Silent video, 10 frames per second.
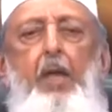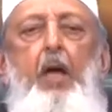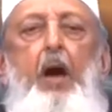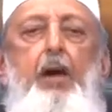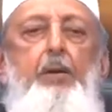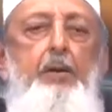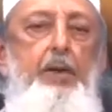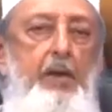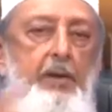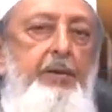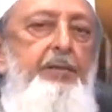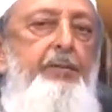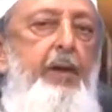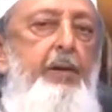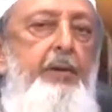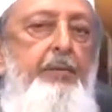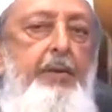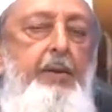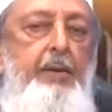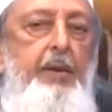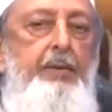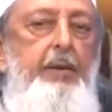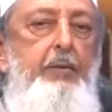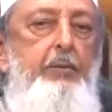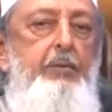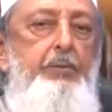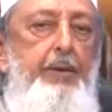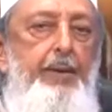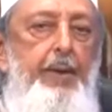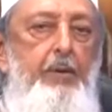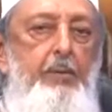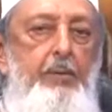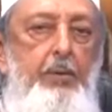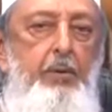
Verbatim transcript: And on the other side of the Atlantic Ocean now,